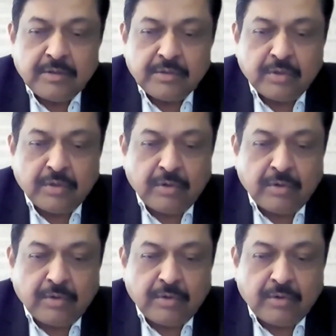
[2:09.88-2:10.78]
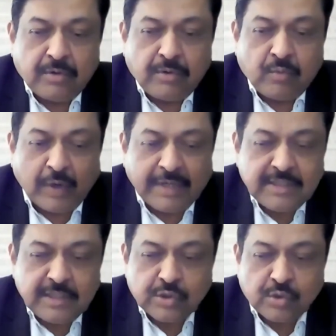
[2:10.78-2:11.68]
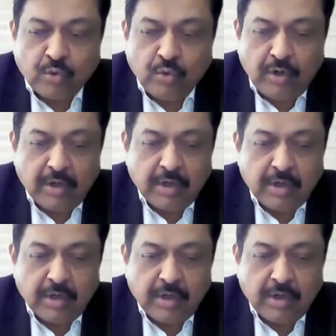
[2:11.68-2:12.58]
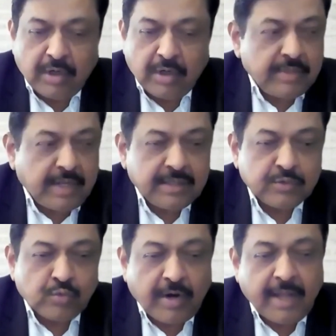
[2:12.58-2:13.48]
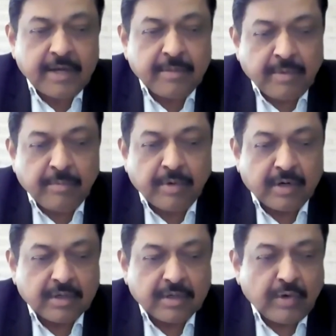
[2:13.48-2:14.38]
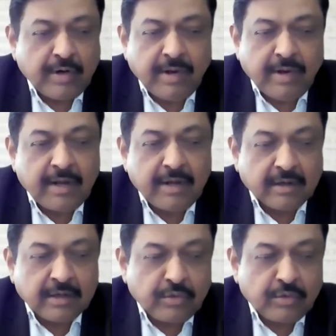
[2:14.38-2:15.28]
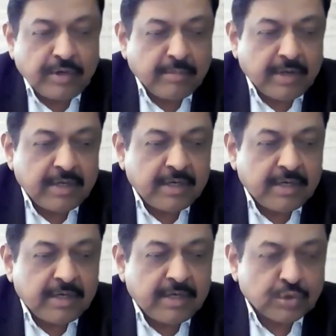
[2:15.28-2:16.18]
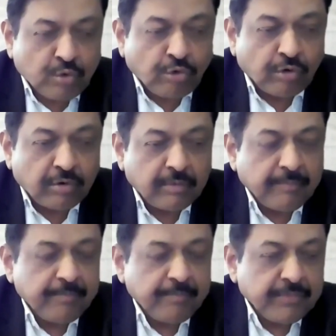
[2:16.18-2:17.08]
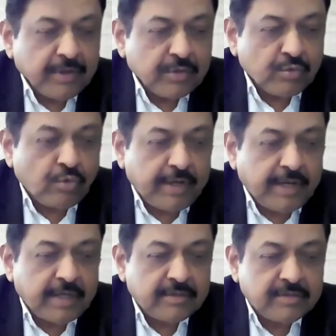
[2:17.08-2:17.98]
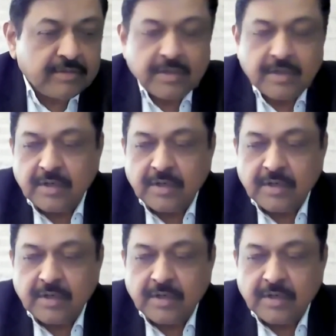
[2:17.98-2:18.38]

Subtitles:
So once the school time, that is what I remember, whatever I learned during my school days,